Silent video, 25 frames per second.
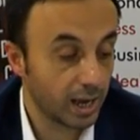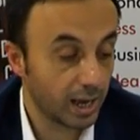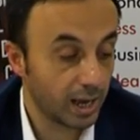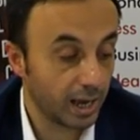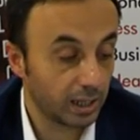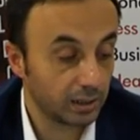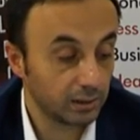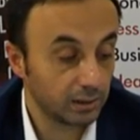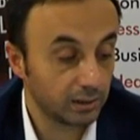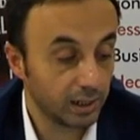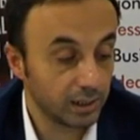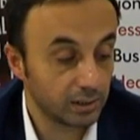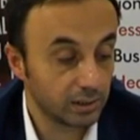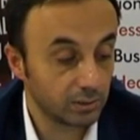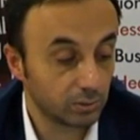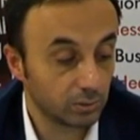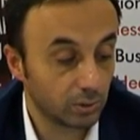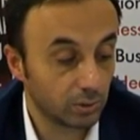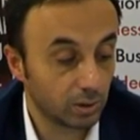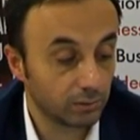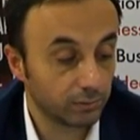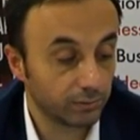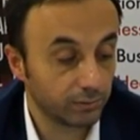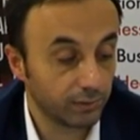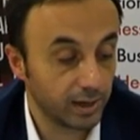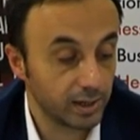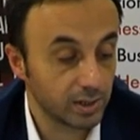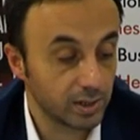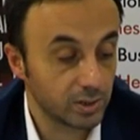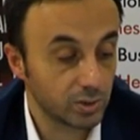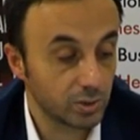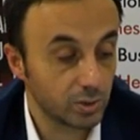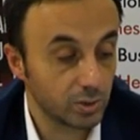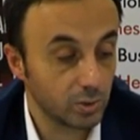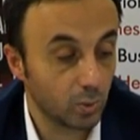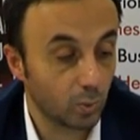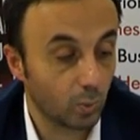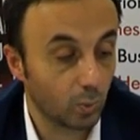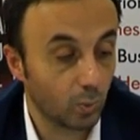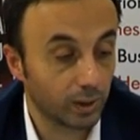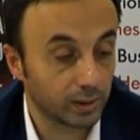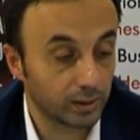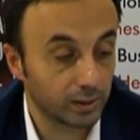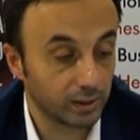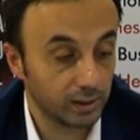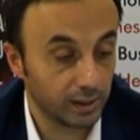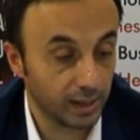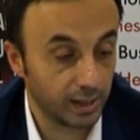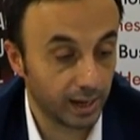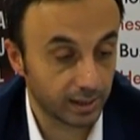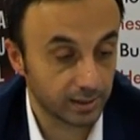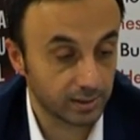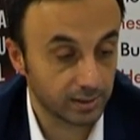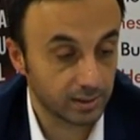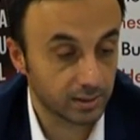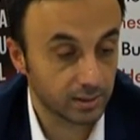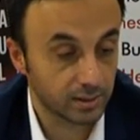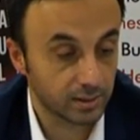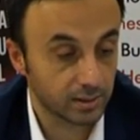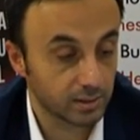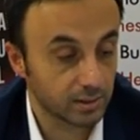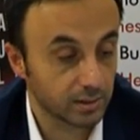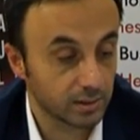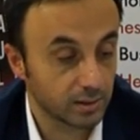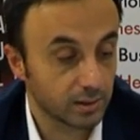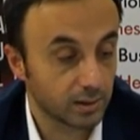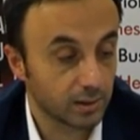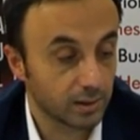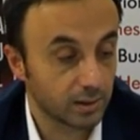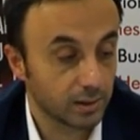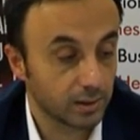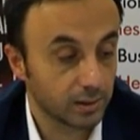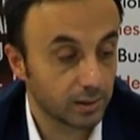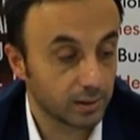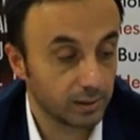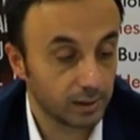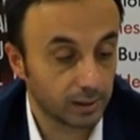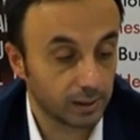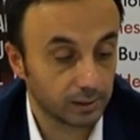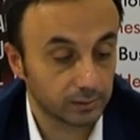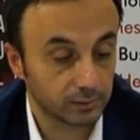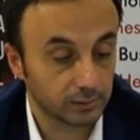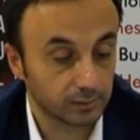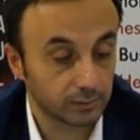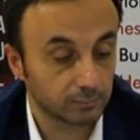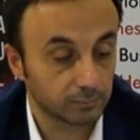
and later on phase 2, what next? Yes.